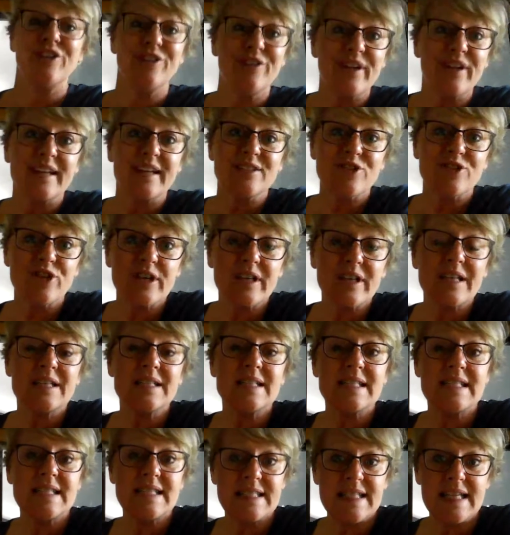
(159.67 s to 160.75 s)
You guys are going to
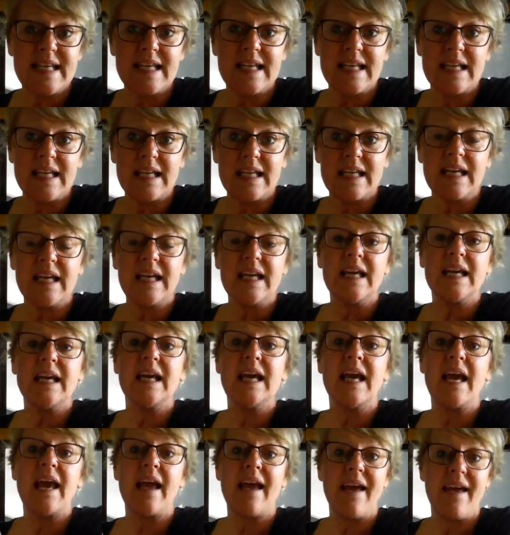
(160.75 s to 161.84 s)
see
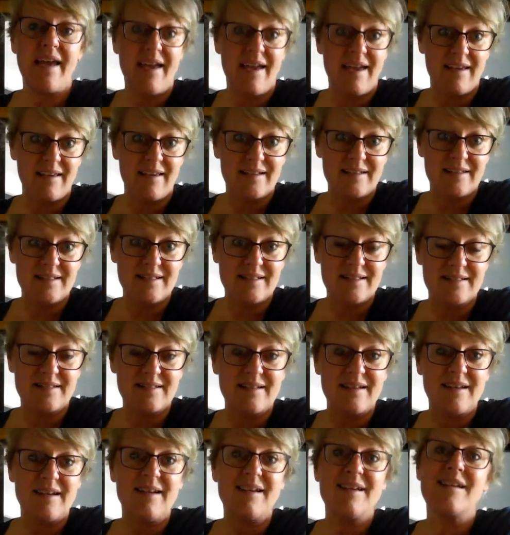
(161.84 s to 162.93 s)
eggs
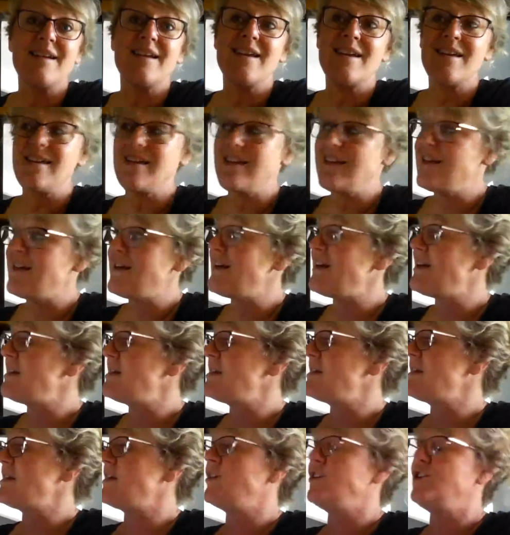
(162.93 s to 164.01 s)

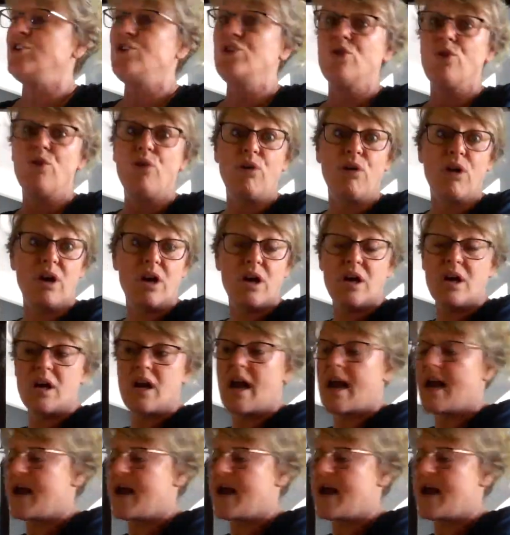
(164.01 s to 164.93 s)
in your